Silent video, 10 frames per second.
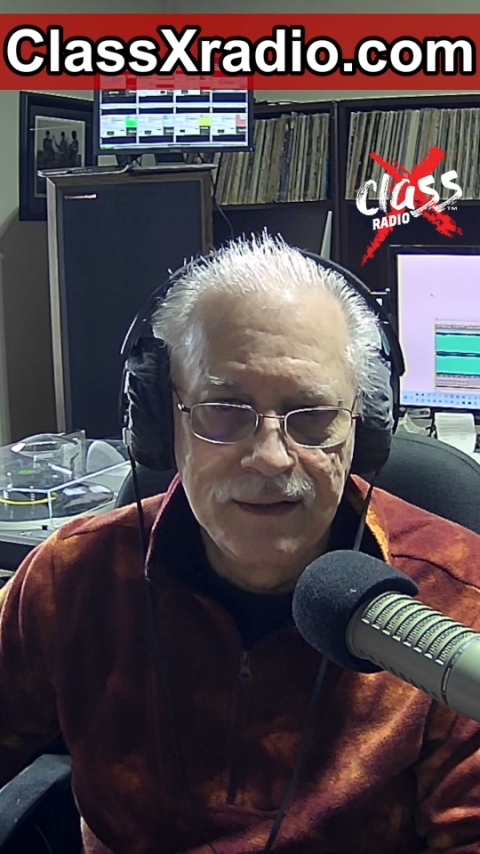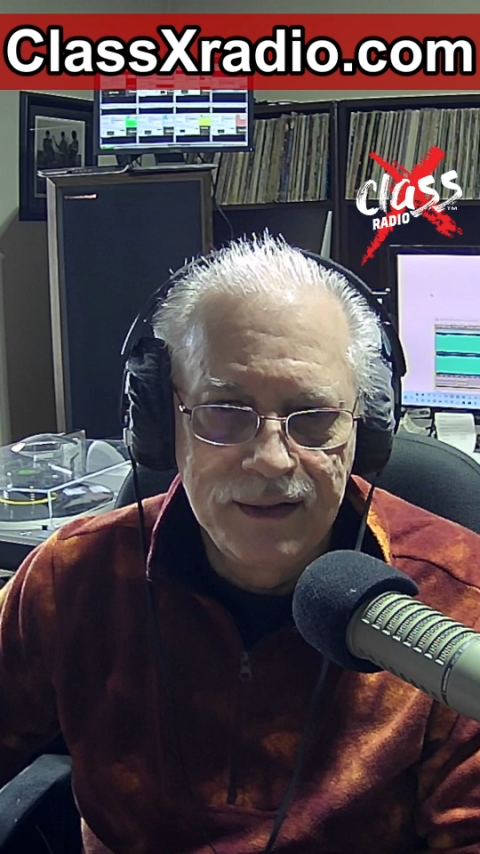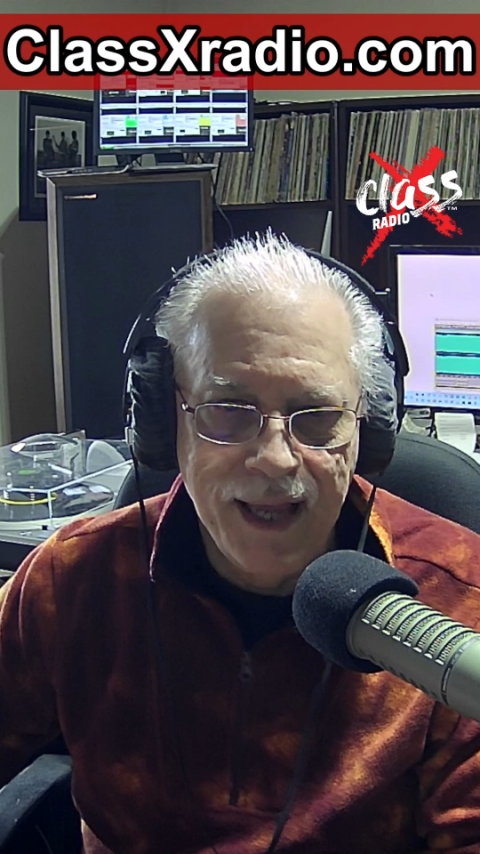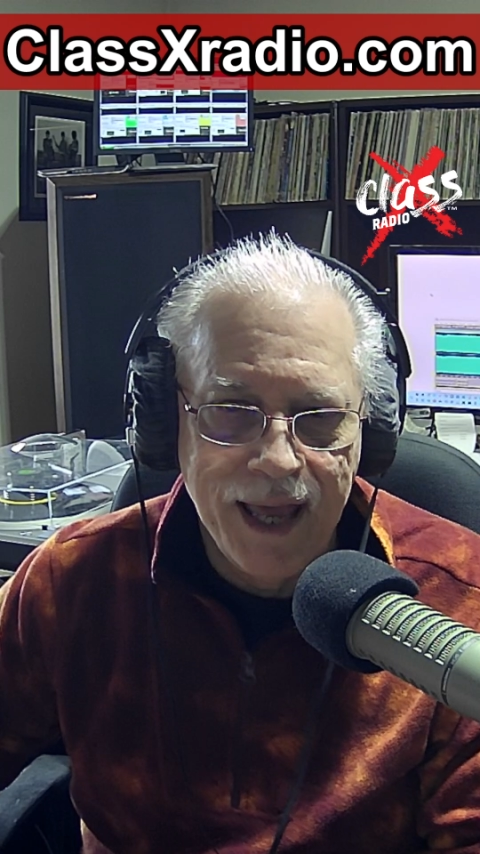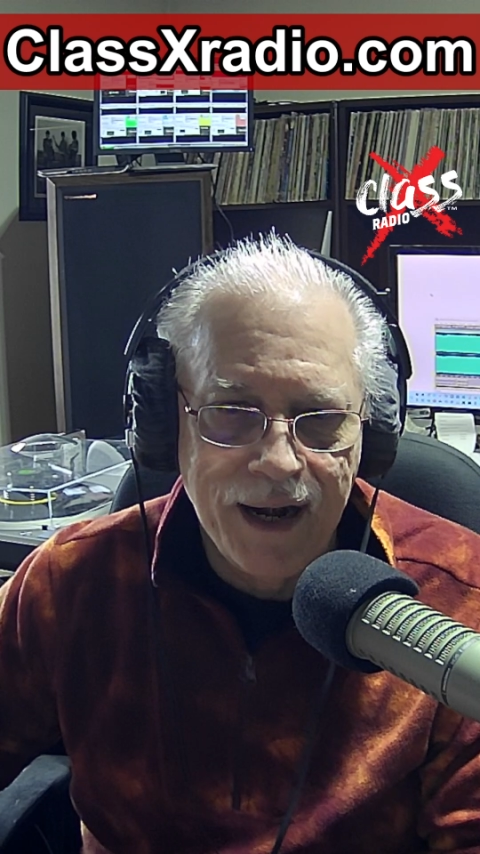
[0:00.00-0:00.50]

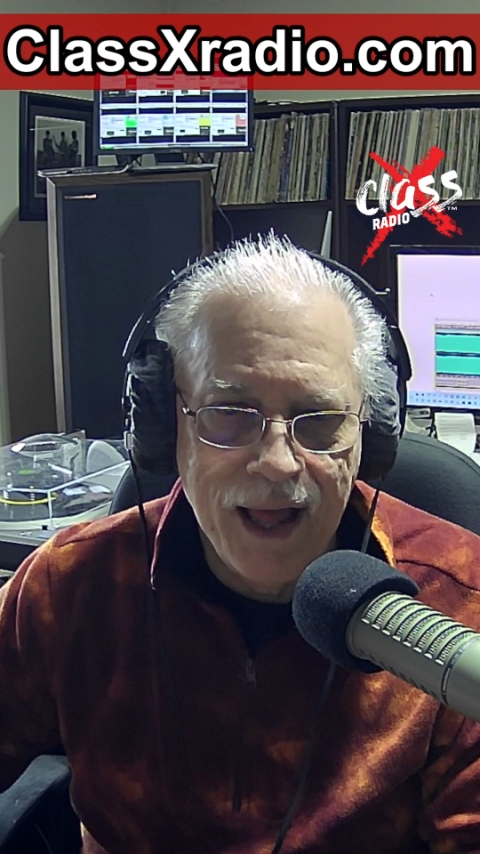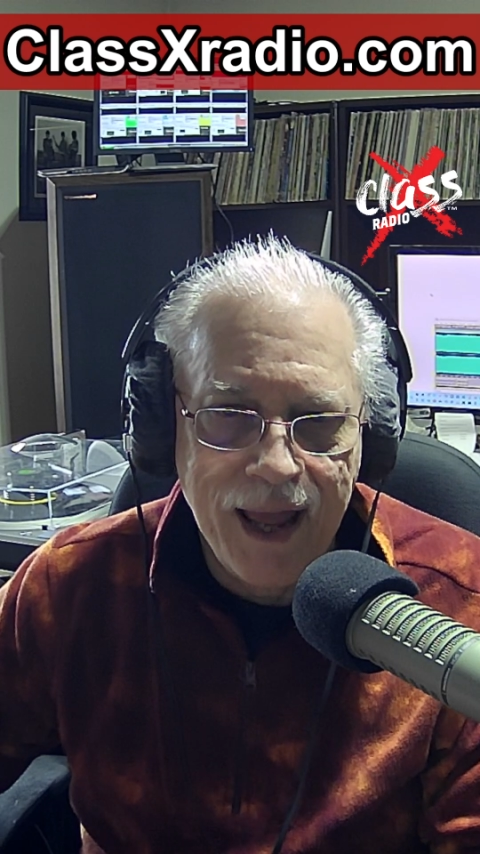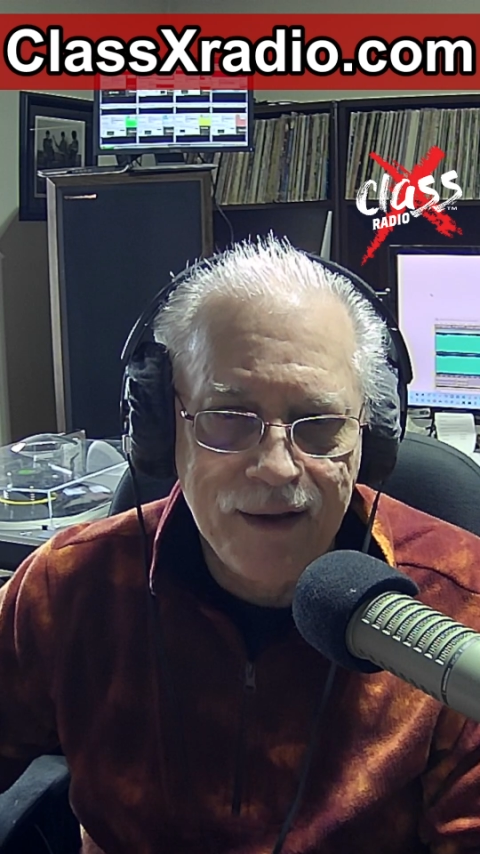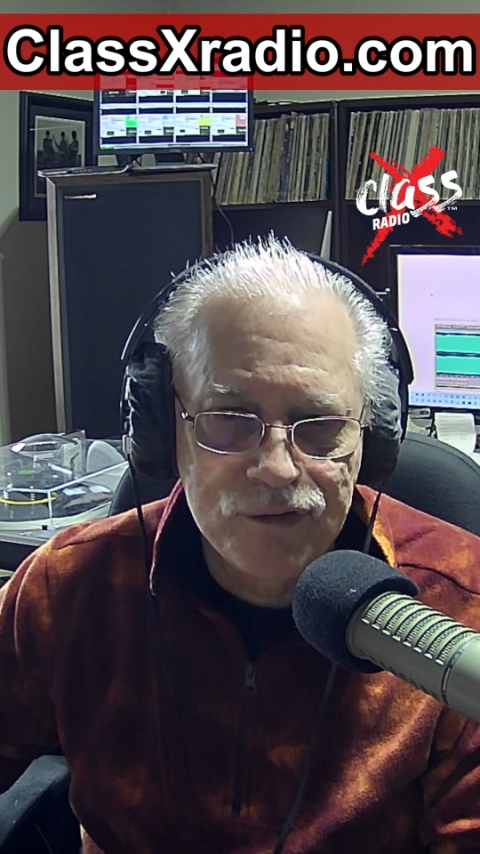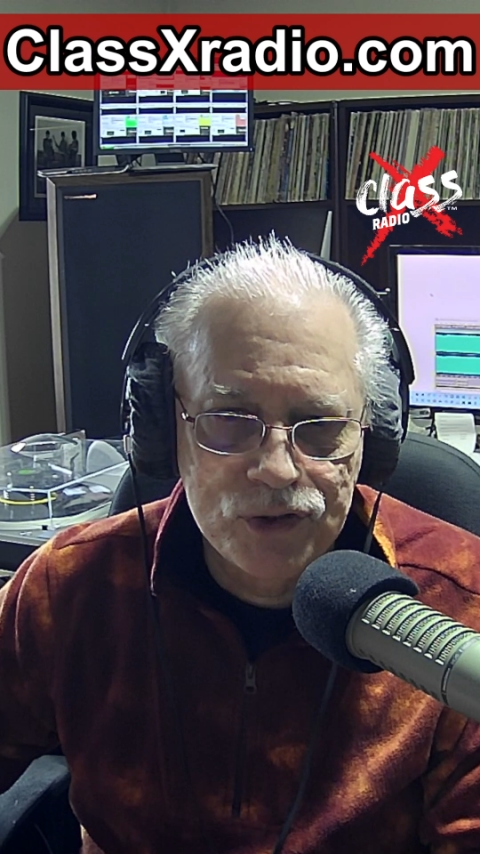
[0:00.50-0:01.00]
He added, I
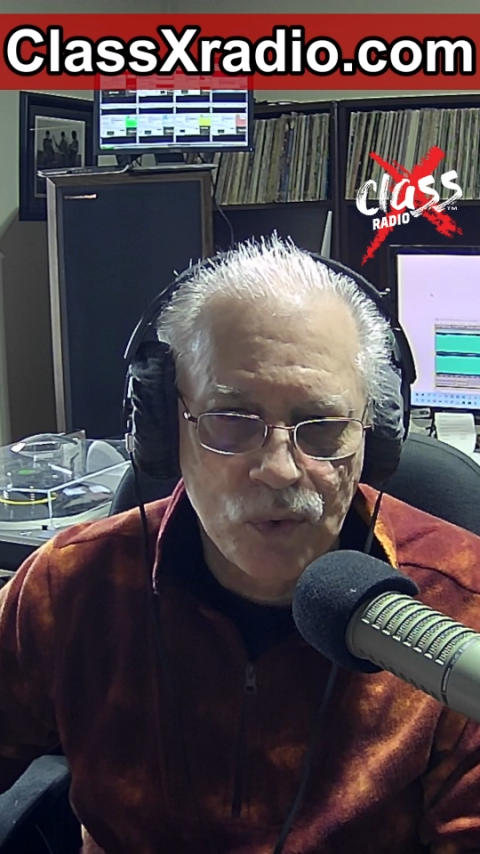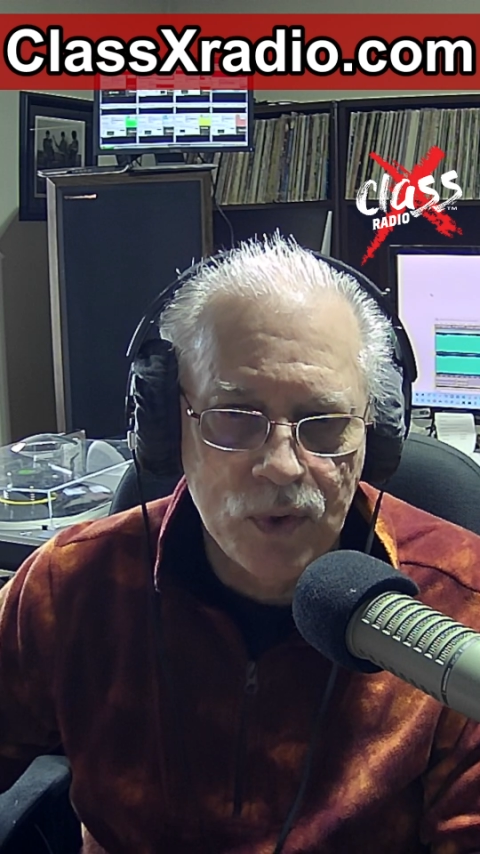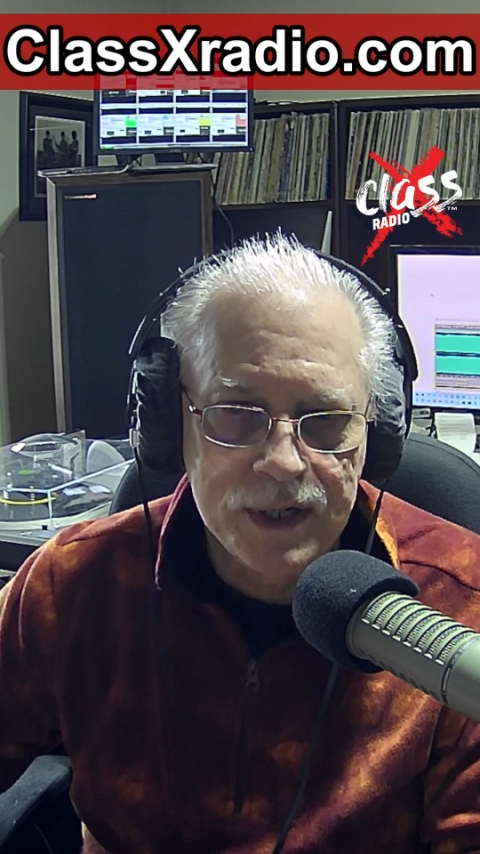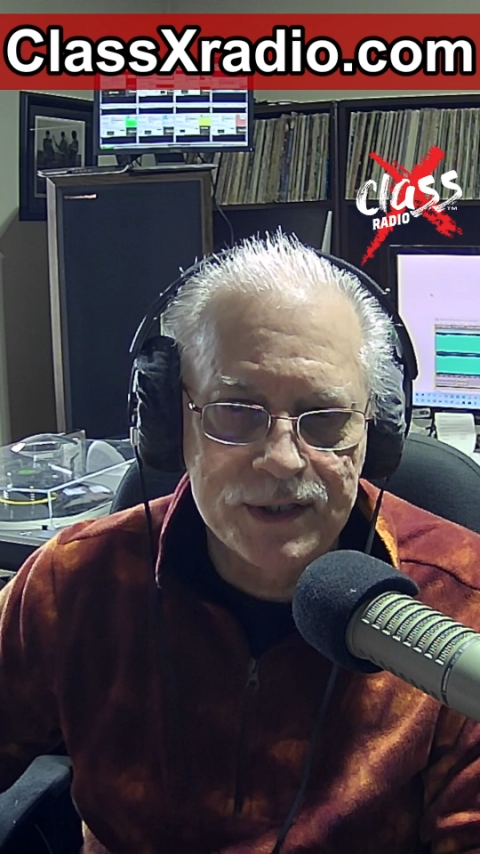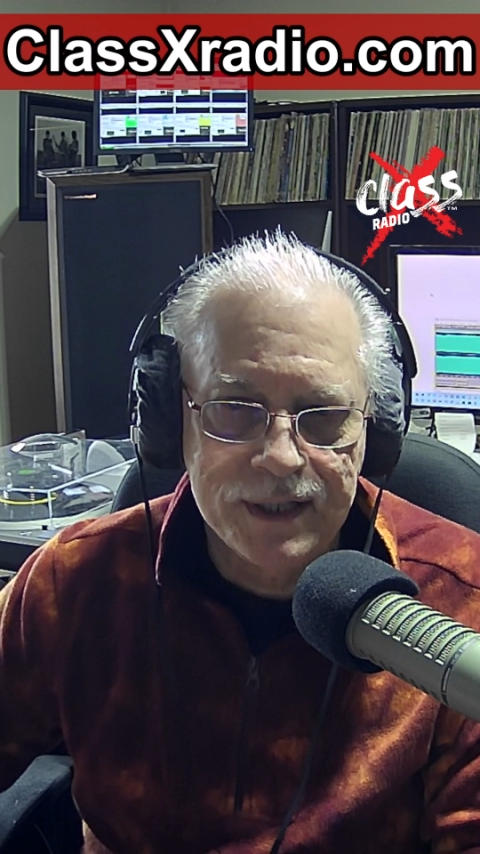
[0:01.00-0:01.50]
have stories